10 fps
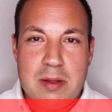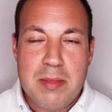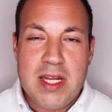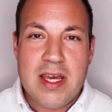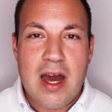the
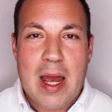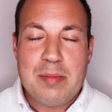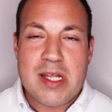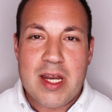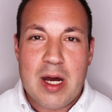media
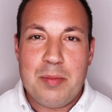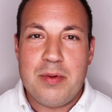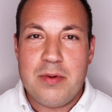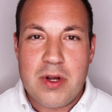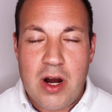hypes it up
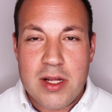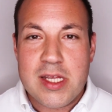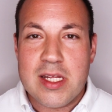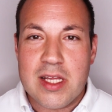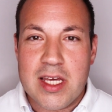
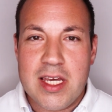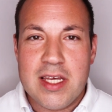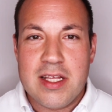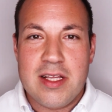constantly,